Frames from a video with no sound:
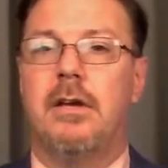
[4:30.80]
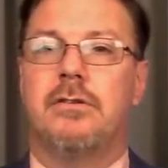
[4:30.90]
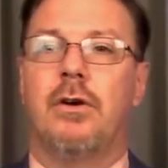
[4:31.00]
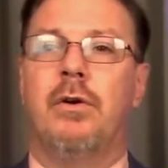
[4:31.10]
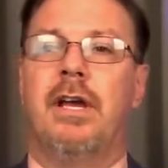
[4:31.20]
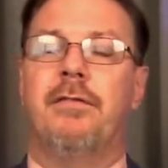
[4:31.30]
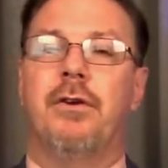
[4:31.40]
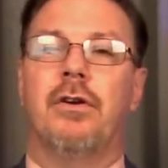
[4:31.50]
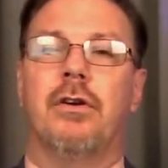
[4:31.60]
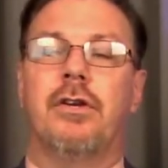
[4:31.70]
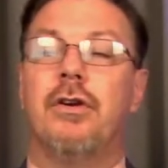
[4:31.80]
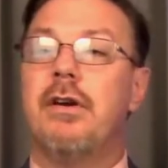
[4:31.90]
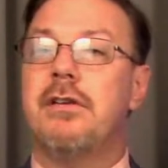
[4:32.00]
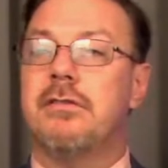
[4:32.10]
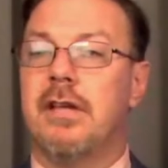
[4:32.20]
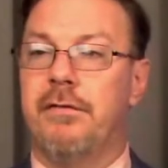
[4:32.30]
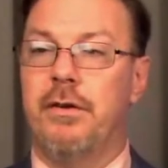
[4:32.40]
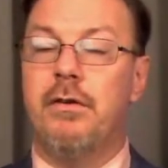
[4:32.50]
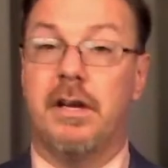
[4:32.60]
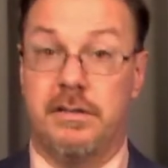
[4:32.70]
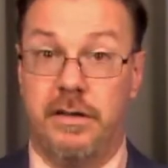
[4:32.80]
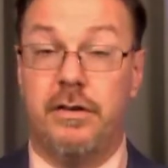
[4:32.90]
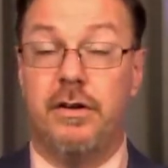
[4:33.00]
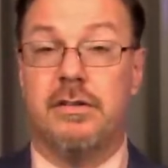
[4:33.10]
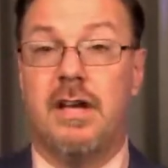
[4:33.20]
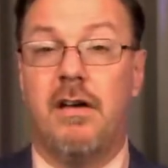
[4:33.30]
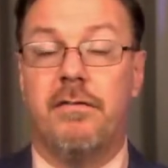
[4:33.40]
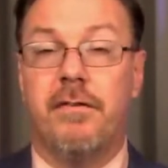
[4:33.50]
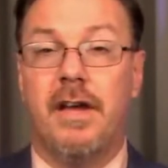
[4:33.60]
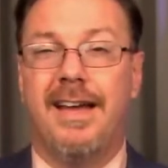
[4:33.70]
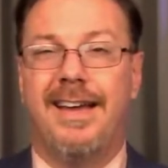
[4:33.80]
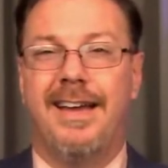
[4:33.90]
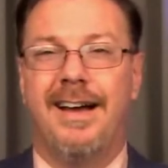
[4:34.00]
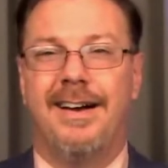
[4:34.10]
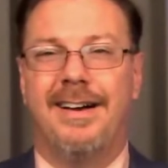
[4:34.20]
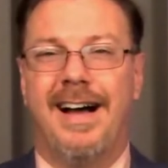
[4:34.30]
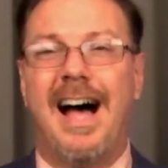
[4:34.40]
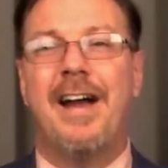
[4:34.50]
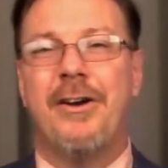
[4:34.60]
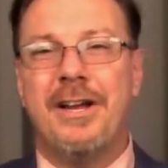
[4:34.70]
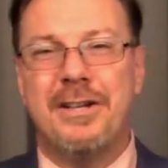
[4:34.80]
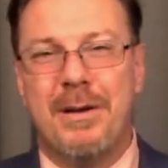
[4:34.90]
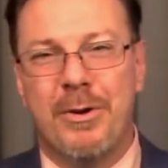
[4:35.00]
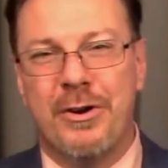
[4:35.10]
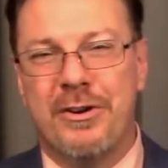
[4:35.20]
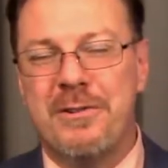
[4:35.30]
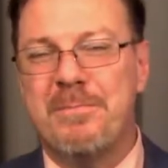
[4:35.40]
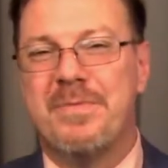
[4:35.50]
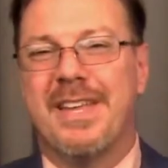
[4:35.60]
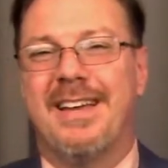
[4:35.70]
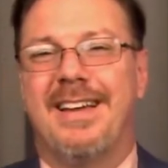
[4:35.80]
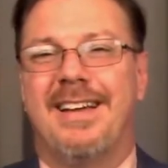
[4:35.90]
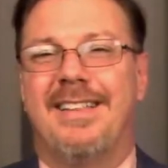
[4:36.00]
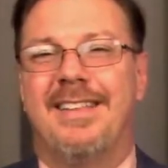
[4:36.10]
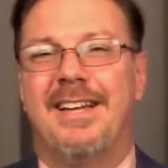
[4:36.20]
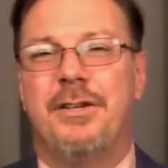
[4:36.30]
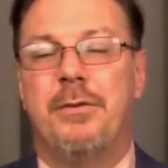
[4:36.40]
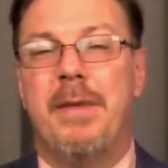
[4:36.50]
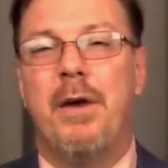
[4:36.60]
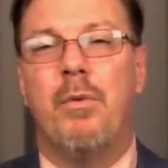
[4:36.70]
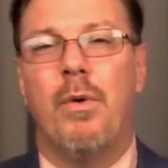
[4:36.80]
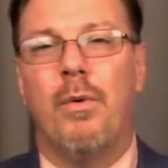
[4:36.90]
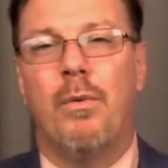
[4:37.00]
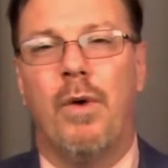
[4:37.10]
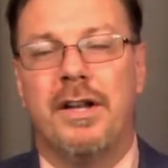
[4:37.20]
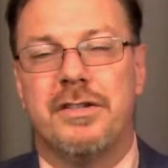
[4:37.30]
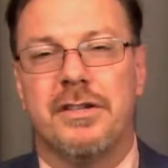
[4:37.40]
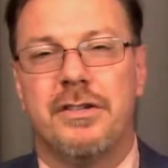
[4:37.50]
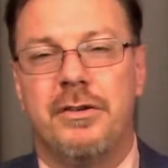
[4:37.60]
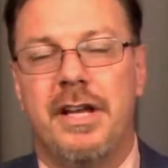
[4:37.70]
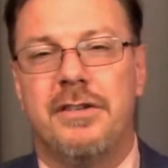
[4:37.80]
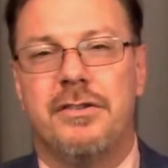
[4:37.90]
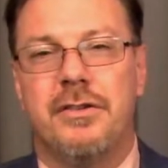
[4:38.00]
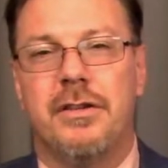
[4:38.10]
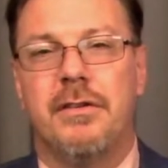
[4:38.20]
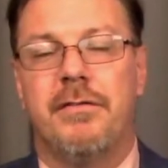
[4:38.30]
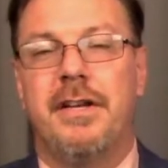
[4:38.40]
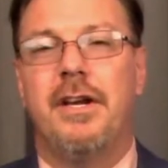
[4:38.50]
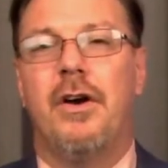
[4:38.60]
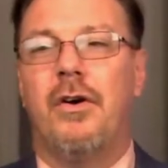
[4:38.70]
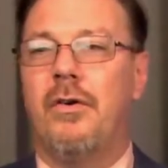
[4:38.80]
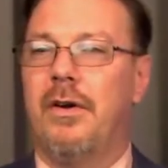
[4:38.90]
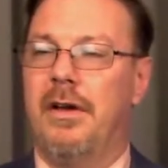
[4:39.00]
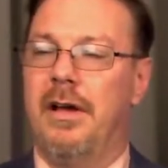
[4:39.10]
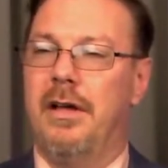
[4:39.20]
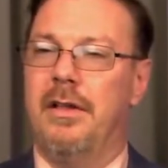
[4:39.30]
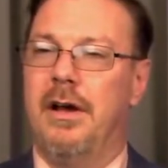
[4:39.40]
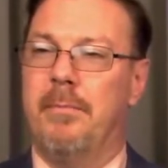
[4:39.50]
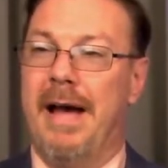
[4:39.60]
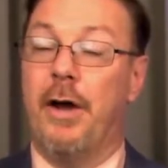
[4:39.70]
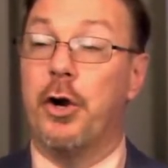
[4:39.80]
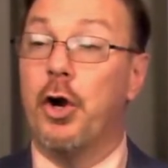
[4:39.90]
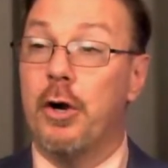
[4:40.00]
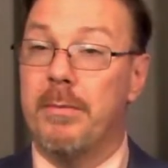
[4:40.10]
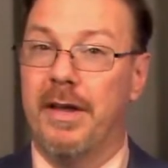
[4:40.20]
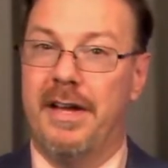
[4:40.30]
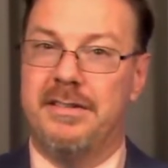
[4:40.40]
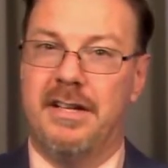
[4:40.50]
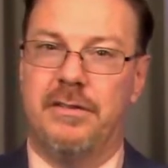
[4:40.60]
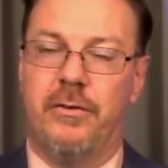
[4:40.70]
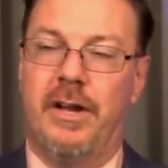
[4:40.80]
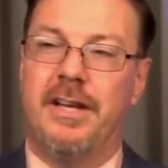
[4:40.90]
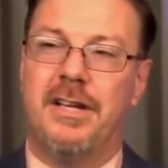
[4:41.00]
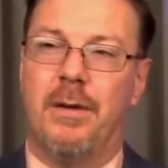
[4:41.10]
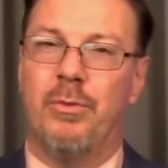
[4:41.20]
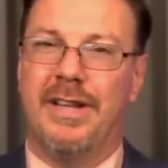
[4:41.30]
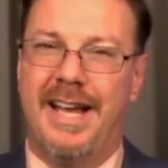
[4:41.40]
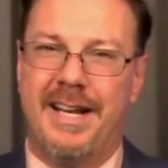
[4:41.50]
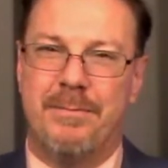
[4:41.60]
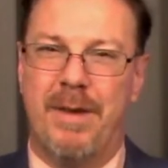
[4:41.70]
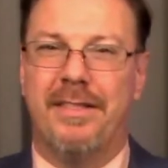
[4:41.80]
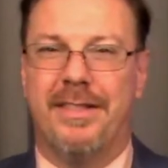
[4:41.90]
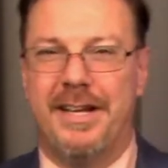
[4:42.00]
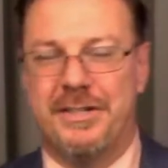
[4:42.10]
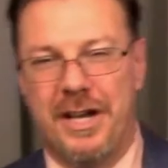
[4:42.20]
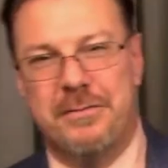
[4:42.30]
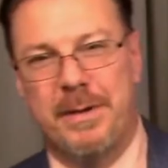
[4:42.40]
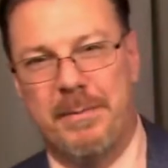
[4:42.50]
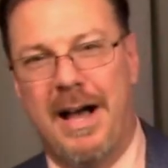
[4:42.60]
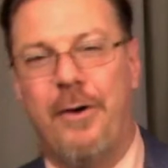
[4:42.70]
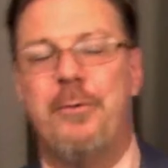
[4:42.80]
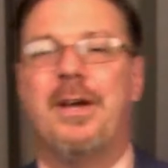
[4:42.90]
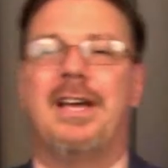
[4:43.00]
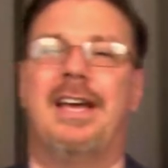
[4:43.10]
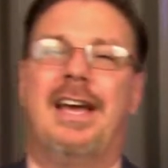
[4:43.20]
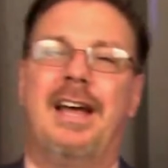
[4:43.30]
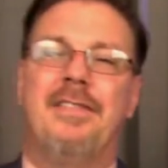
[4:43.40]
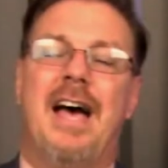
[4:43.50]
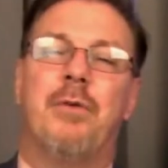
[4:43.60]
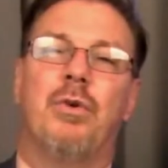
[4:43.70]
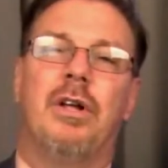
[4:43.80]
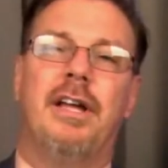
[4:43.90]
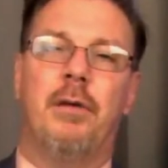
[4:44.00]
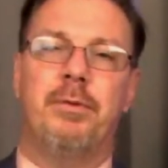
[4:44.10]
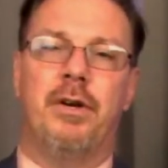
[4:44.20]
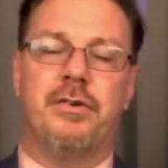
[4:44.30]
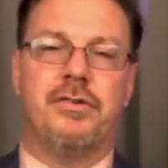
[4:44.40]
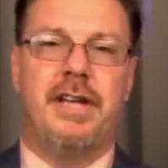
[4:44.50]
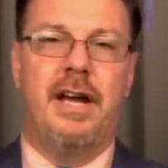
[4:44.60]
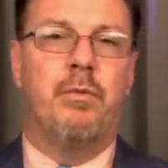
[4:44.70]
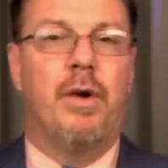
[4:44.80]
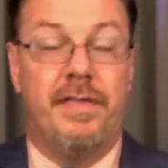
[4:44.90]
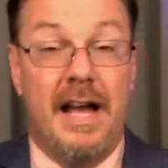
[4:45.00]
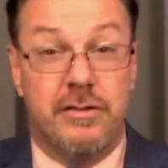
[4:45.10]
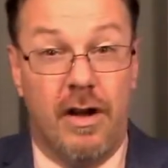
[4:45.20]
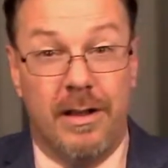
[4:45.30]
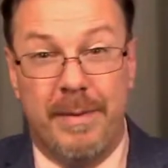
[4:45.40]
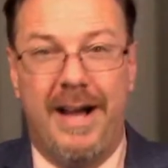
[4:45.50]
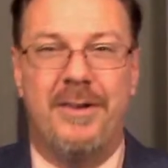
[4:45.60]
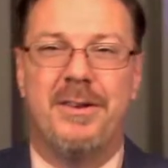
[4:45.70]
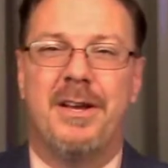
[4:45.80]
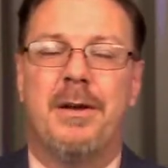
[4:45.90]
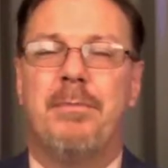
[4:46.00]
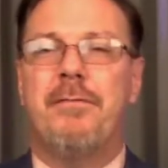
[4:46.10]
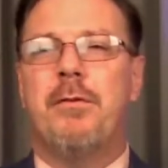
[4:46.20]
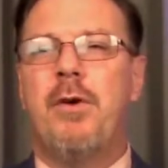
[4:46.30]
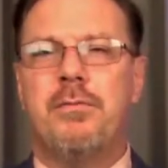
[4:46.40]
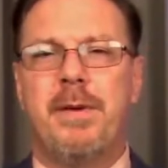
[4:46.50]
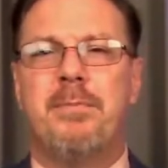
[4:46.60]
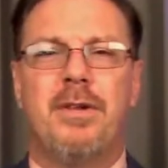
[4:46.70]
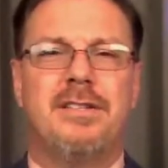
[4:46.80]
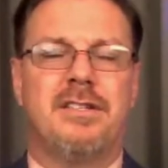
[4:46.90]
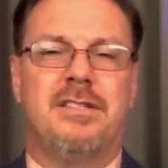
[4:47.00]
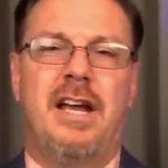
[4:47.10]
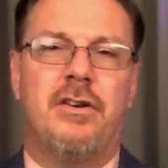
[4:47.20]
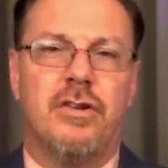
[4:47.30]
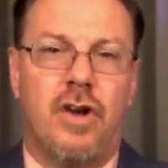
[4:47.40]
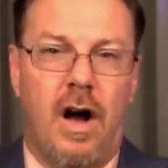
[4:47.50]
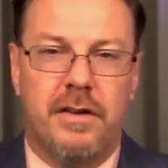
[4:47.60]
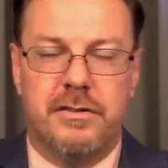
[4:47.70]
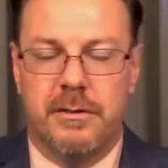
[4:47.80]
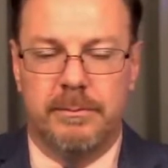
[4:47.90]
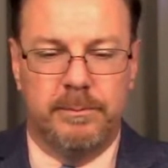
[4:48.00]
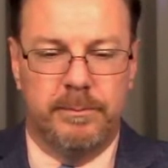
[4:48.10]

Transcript: So if you're curious, if you consider yourself a higher income earner, then you may want to tune into the video about IRMAA. That stands for Income Related Monthly Adjustment Amount, and that will help you understand what that's all about. But for most people, it's a standard cost.